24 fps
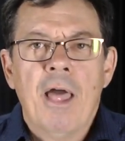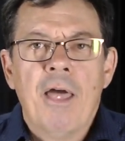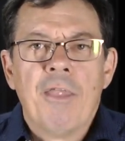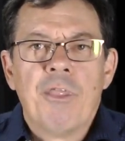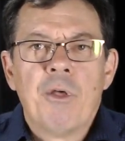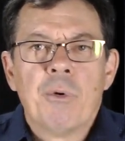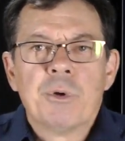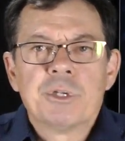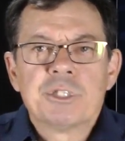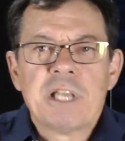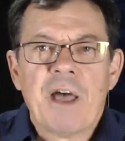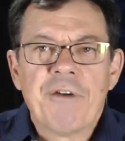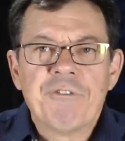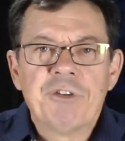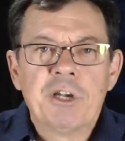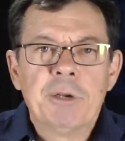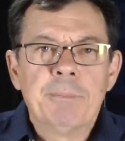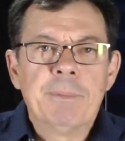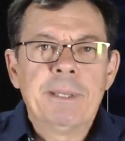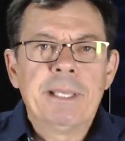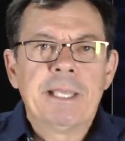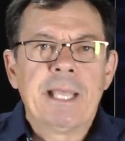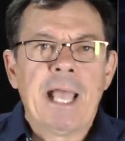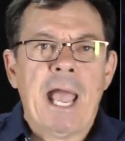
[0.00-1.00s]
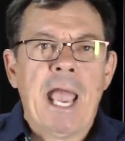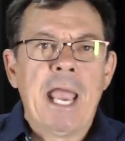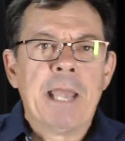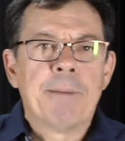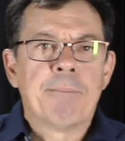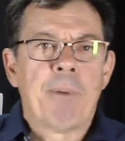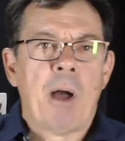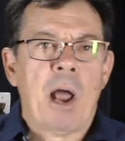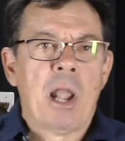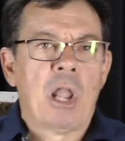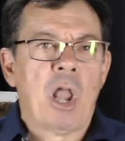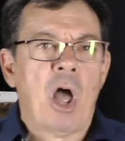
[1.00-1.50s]
There was nothing to be gained
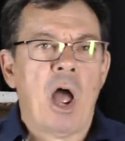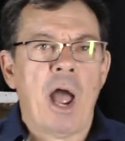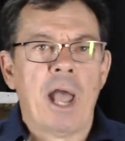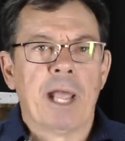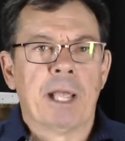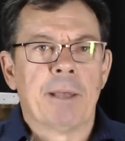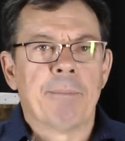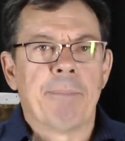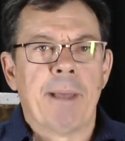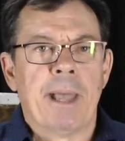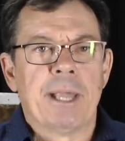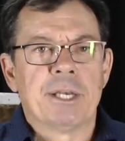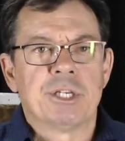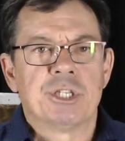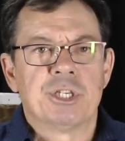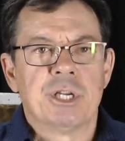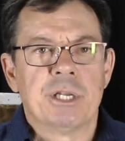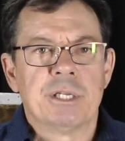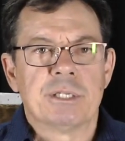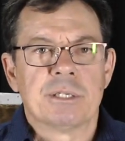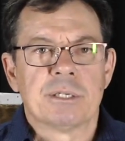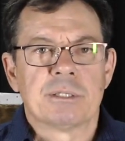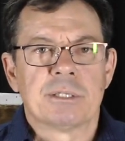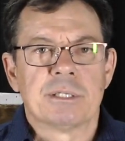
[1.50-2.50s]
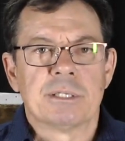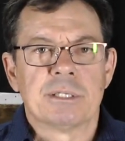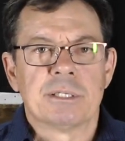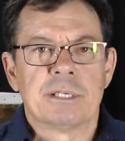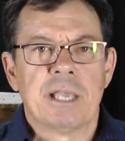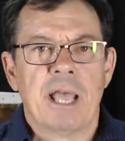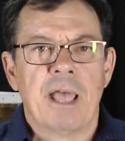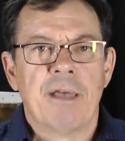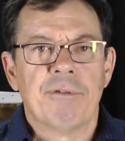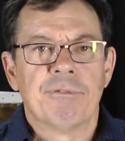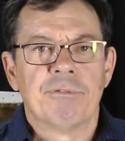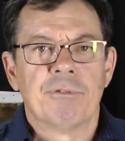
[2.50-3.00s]
by lying about Jesus'
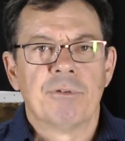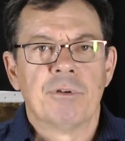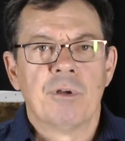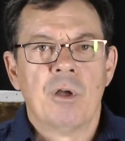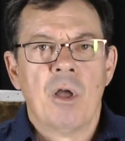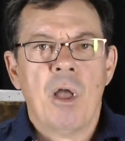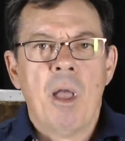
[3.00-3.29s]
death.